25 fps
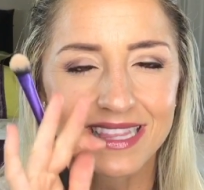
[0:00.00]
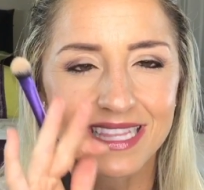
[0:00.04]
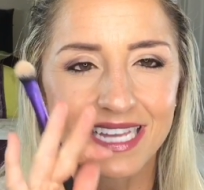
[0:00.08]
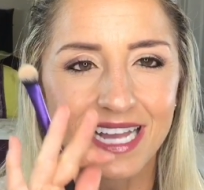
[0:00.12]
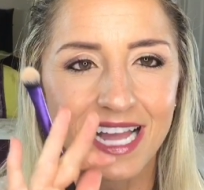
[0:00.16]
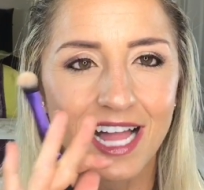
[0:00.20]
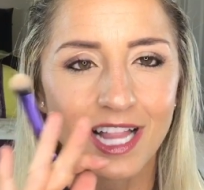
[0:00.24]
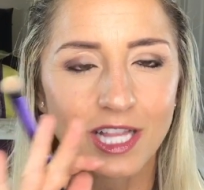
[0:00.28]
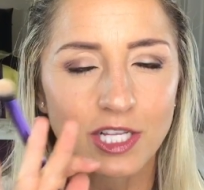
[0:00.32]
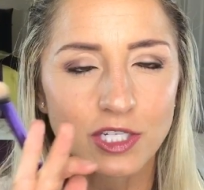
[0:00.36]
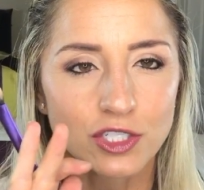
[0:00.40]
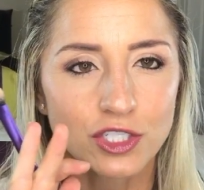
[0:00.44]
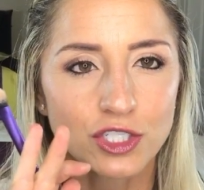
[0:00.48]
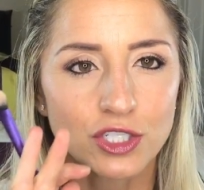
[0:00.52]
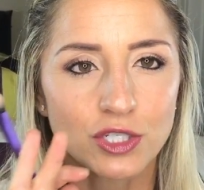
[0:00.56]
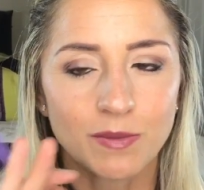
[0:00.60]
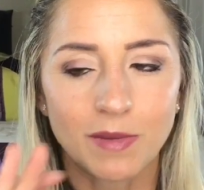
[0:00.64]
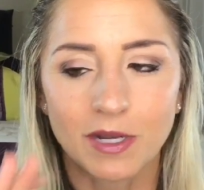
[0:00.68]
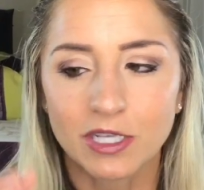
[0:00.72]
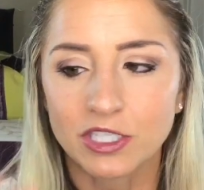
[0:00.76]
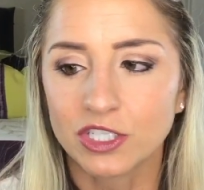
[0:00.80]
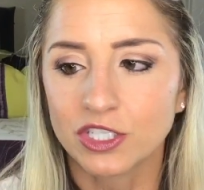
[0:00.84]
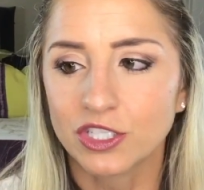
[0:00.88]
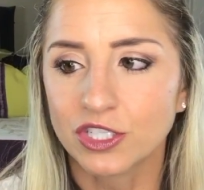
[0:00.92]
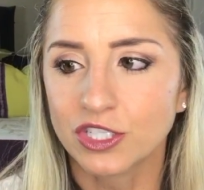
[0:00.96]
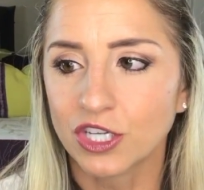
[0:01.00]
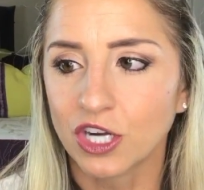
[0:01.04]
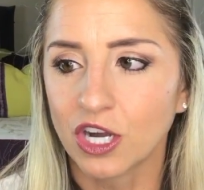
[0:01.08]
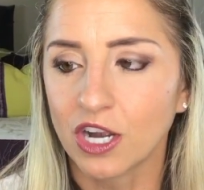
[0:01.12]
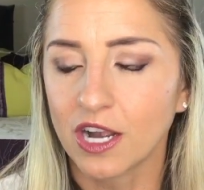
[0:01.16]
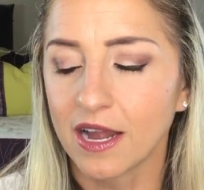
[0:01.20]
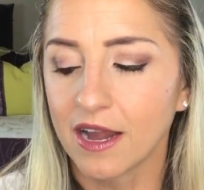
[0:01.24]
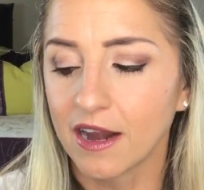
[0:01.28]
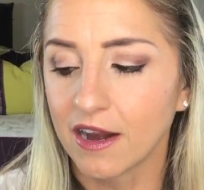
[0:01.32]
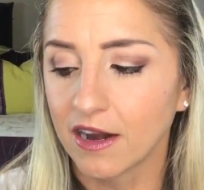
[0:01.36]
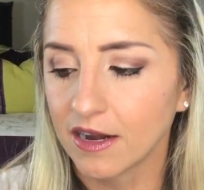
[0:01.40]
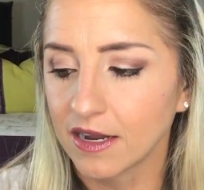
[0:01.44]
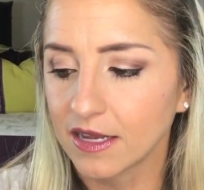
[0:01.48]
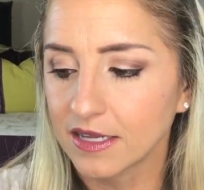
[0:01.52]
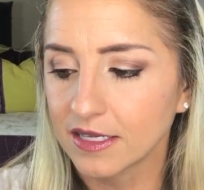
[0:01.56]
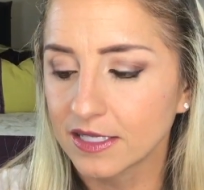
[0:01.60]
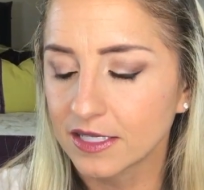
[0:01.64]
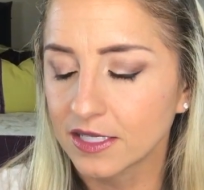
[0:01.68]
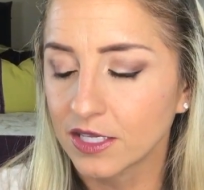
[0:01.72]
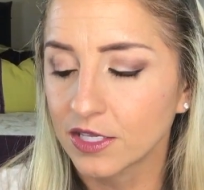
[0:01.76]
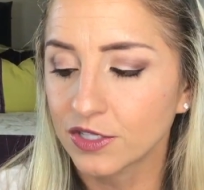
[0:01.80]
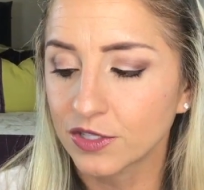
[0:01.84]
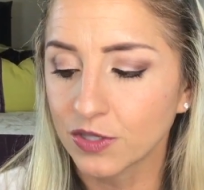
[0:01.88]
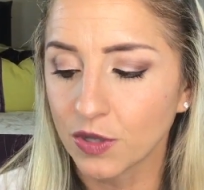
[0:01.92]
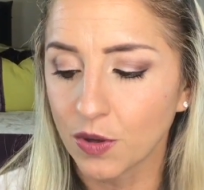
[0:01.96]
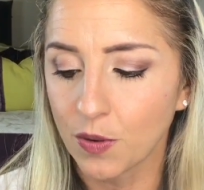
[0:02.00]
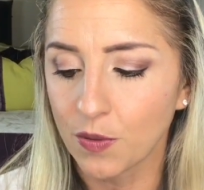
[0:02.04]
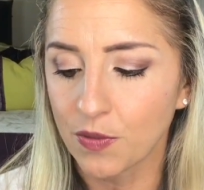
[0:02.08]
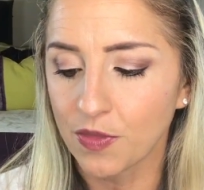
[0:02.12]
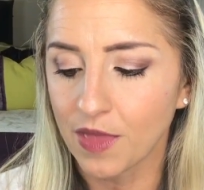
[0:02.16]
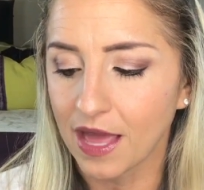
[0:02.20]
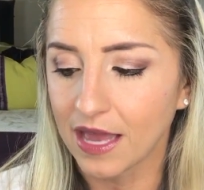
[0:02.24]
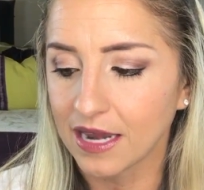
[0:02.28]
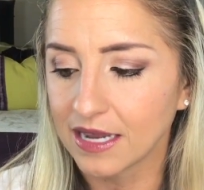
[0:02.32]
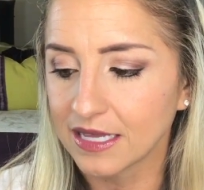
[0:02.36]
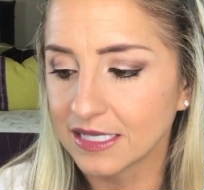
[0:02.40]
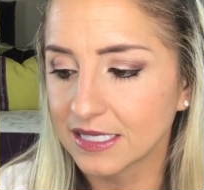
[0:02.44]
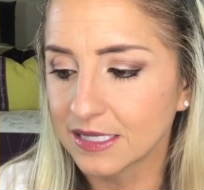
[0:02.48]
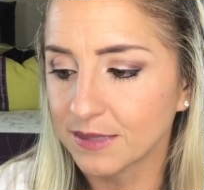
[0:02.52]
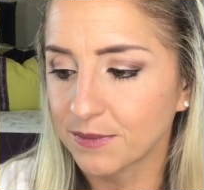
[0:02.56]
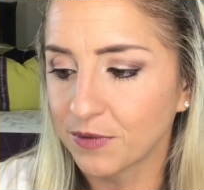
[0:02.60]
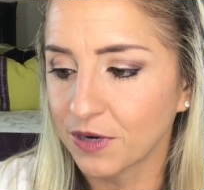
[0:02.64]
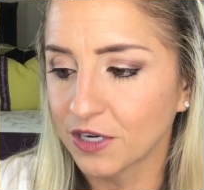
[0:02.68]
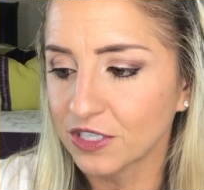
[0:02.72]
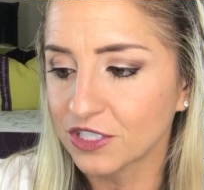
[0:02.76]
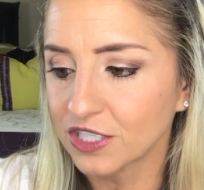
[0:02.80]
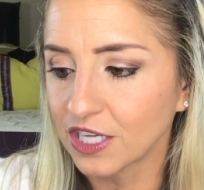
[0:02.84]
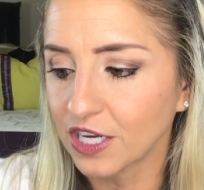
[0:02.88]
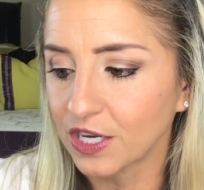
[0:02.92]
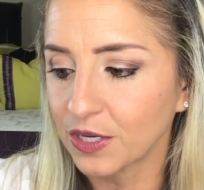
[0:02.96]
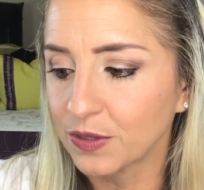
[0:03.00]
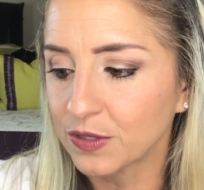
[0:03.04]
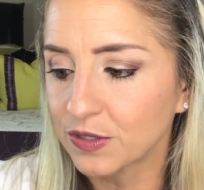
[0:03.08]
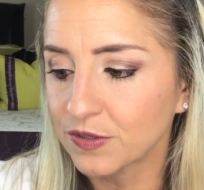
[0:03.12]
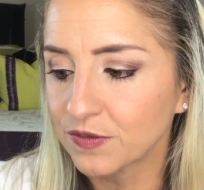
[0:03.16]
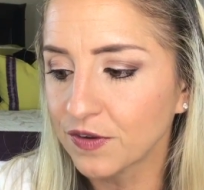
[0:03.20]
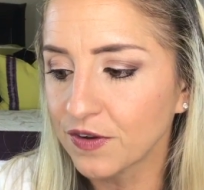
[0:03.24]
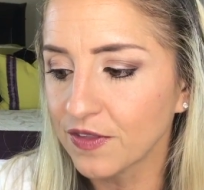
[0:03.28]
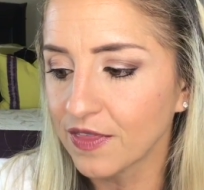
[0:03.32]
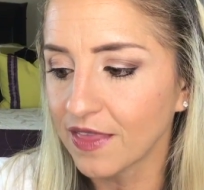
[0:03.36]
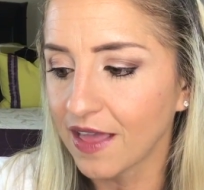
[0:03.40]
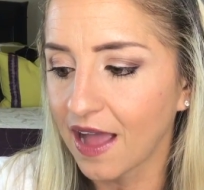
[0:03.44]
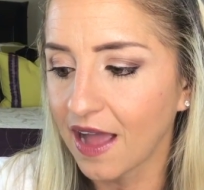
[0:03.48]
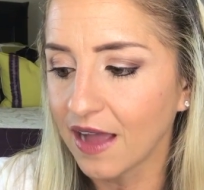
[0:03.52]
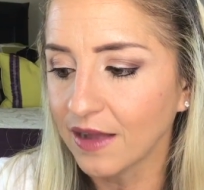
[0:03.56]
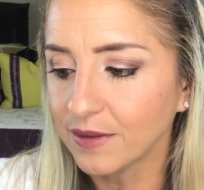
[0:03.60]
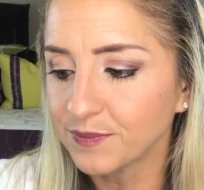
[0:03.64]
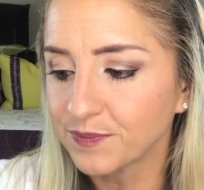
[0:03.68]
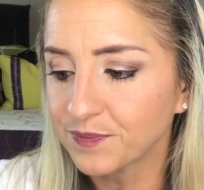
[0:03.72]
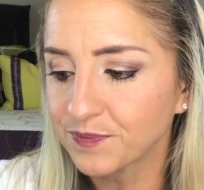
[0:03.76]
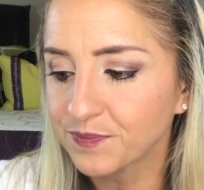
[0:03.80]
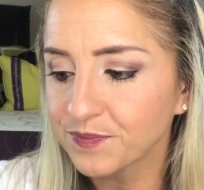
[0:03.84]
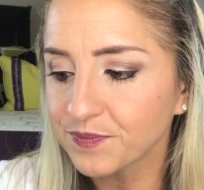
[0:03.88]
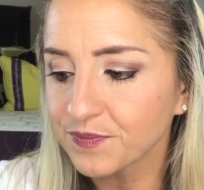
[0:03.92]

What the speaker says: the color too much in certain areas. So that is the brush I use for that.